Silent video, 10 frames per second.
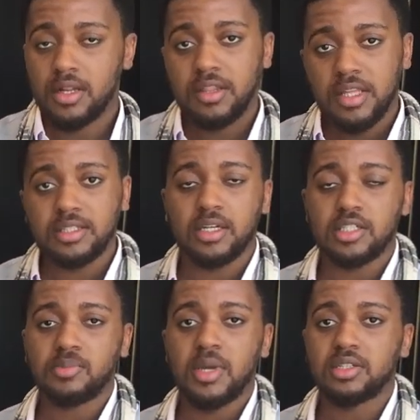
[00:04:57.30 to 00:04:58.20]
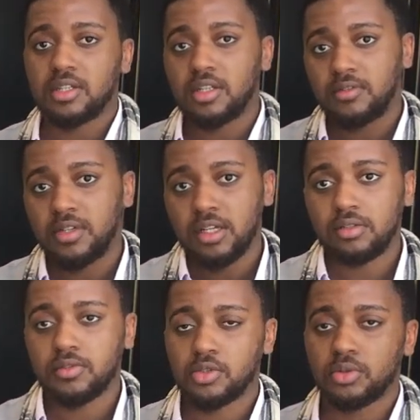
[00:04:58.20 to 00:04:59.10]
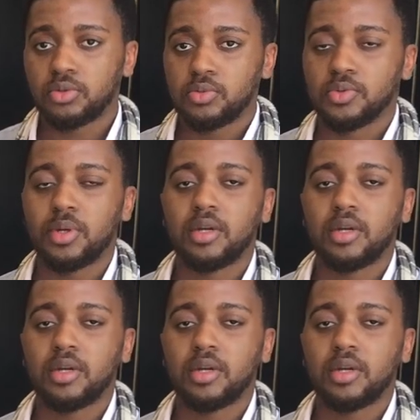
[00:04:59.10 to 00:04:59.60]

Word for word: the things that I just mentioned, the individual rooms.